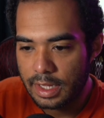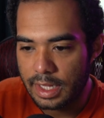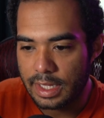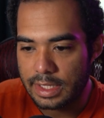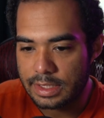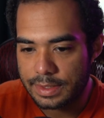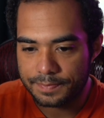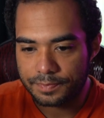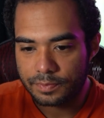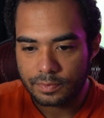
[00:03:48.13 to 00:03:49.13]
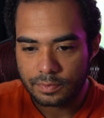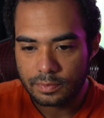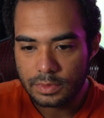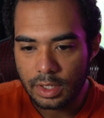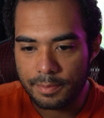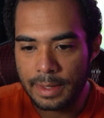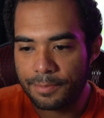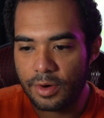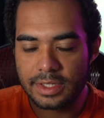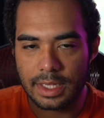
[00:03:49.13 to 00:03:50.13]
is min
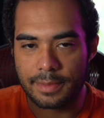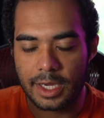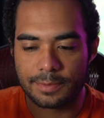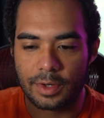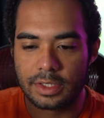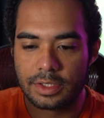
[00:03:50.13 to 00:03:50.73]
price and max price.